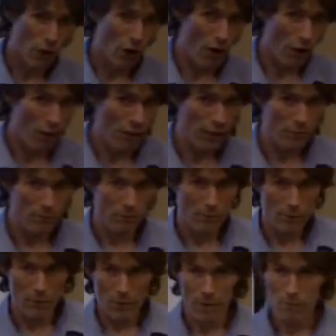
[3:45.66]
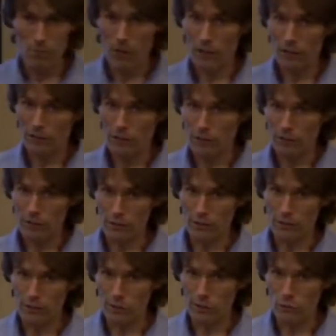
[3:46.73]
rather than embracing
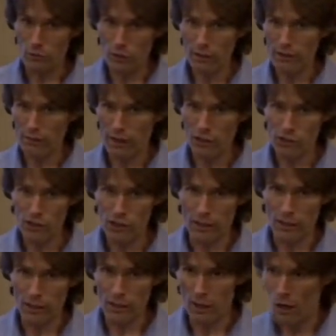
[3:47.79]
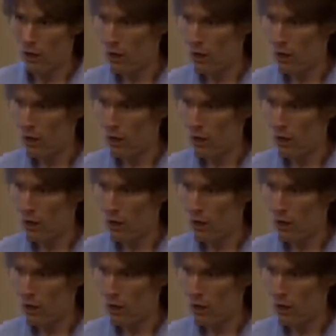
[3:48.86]
creativity. So there's quite a tension here.